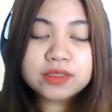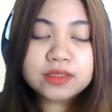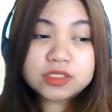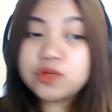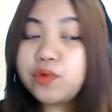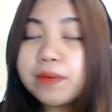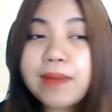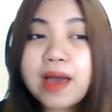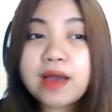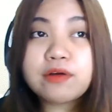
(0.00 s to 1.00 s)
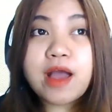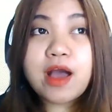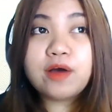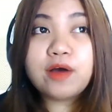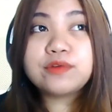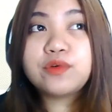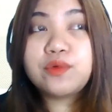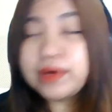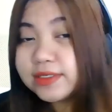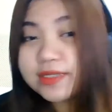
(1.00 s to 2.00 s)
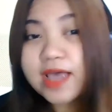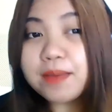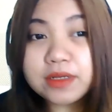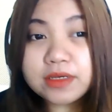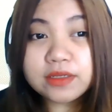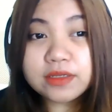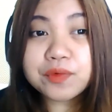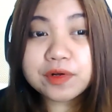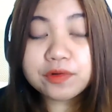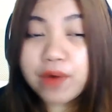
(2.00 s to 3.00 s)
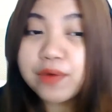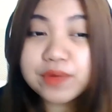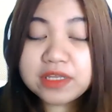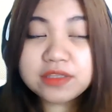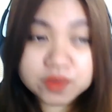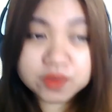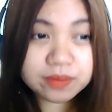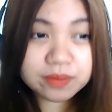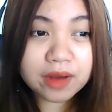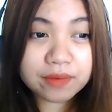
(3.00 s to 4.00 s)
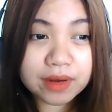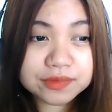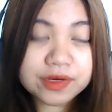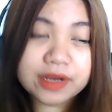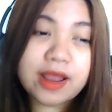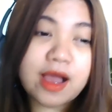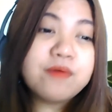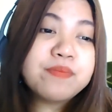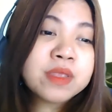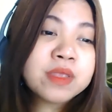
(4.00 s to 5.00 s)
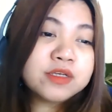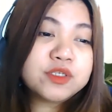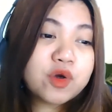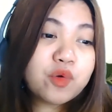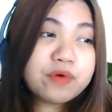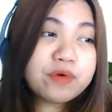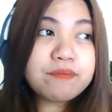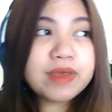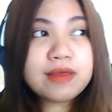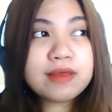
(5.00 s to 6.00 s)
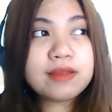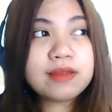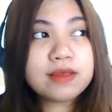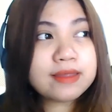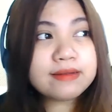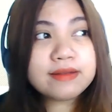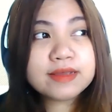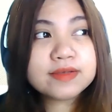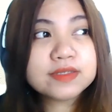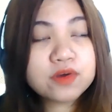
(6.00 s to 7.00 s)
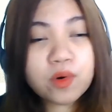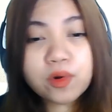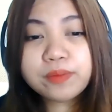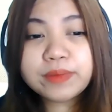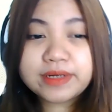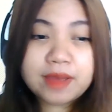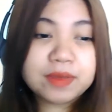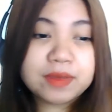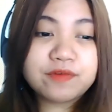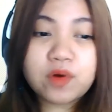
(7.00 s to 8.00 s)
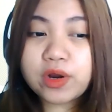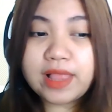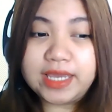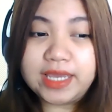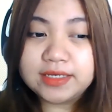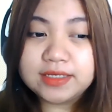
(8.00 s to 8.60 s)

just a quick background what is happening in the world, why we need Zoom backgrounds right now. So, we've been in this whole pandemic for like